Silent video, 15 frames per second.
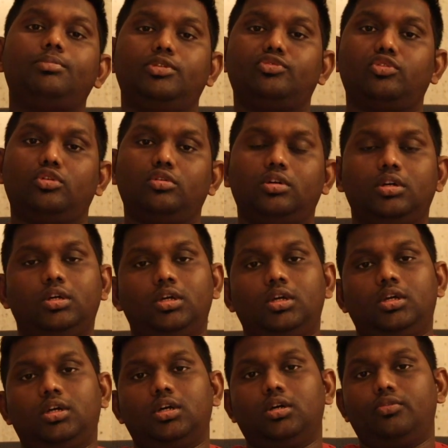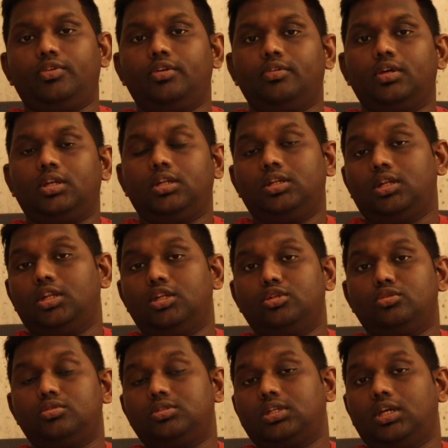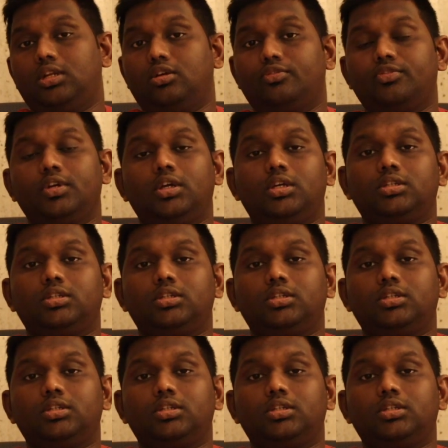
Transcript: before we were intended to sign off.